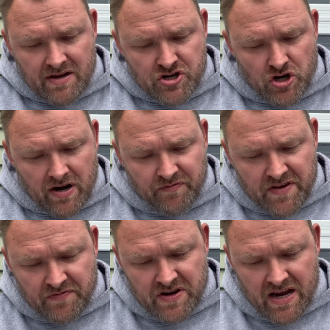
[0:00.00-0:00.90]
John
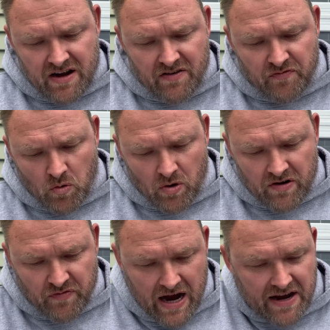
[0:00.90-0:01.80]
15, 4
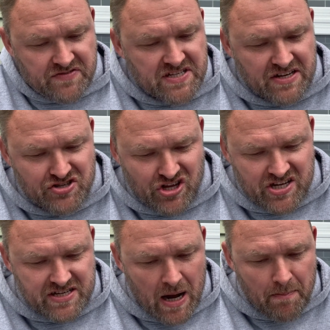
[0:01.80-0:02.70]
and 5 says
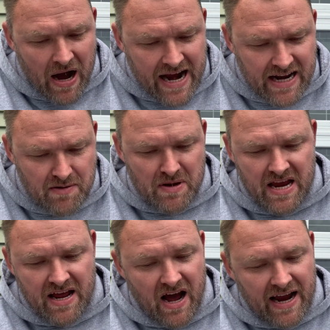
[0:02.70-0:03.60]
this, Abide in
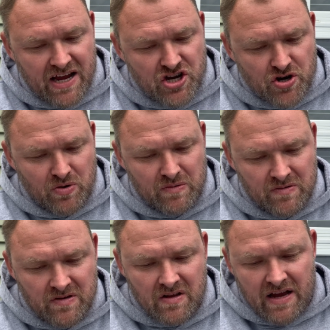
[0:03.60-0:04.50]
me and I in you
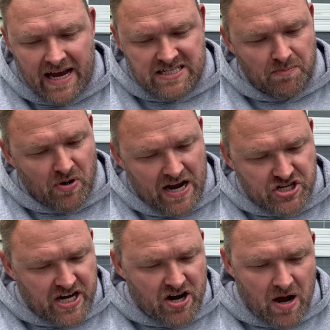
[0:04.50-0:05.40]
as a
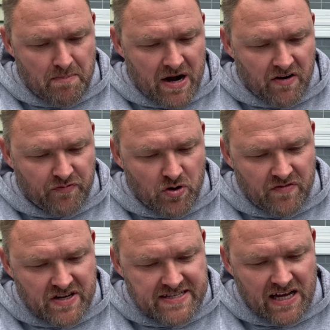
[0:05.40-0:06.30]
branch cannot bear fruit
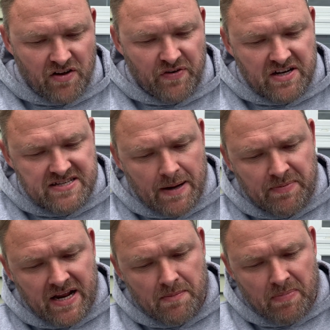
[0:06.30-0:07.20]
of itself,
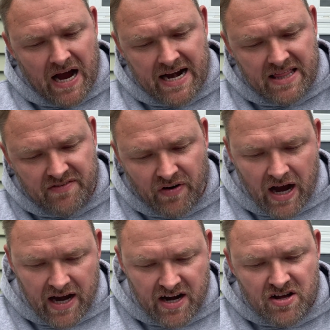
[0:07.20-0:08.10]
except it abide in the
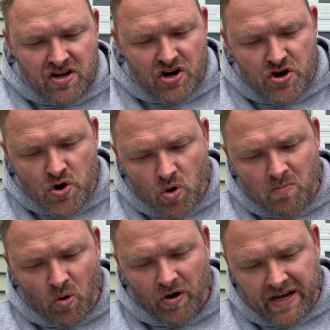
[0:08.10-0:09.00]
vine, no
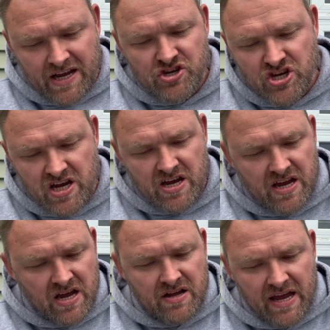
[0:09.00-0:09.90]
more can
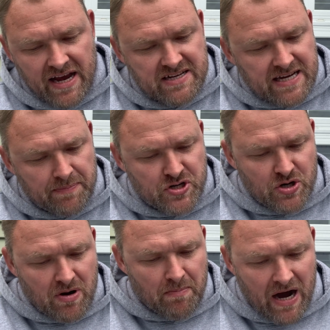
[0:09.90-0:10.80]
ye, except
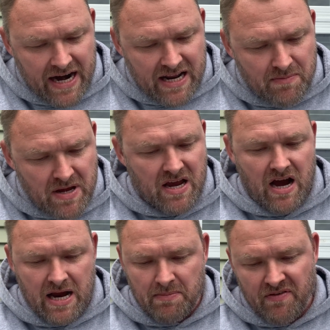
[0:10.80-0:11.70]
you abide in me.
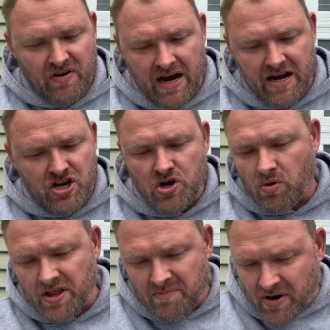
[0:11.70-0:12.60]
I am the vine, and
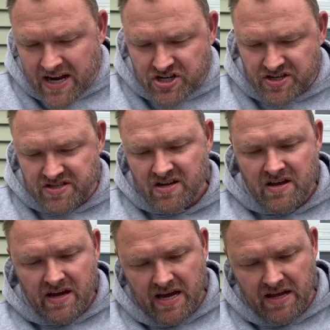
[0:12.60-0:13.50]
you are the branches.
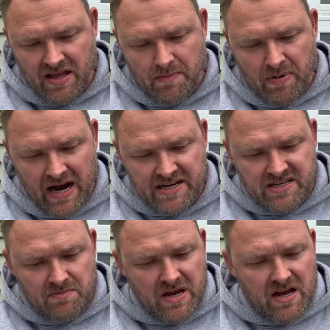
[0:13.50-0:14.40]
He that
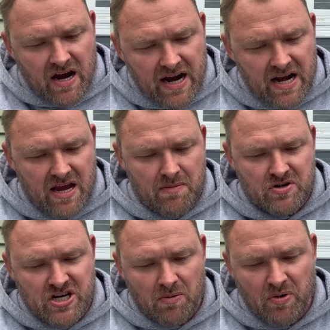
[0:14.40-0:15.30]
abides in me, and I in him,
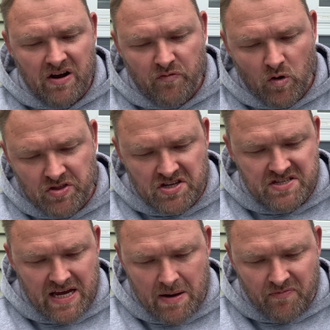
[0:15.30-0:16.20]
shall bring forth the
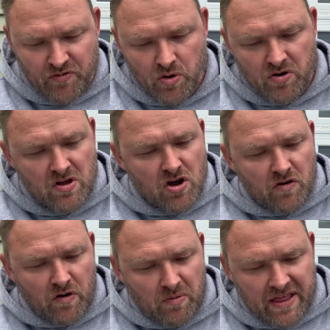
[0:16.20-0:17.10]
same fruit.
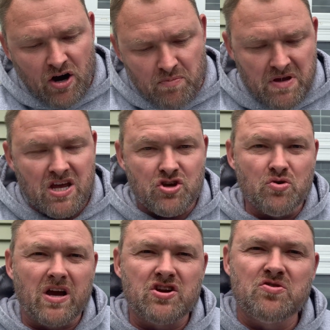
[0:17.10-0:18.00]
For without me you
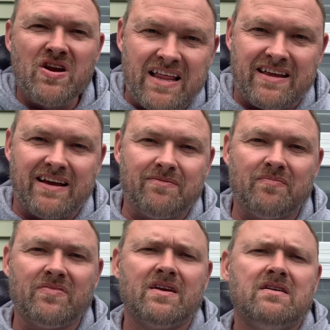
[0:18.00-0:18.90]
can do nothing.
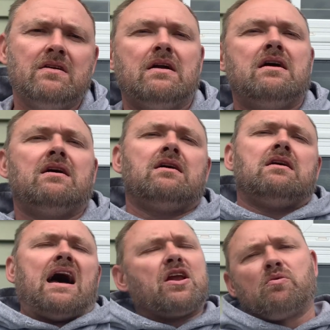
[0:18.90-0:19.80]

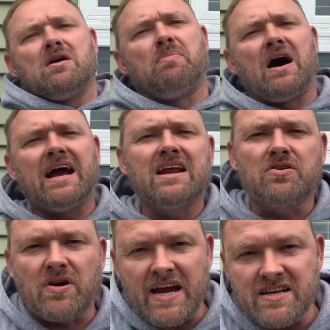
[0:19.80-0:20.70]
How do we abide in
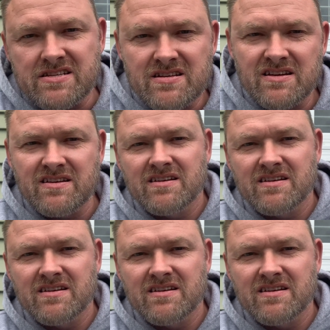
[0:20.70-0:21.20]
Christ?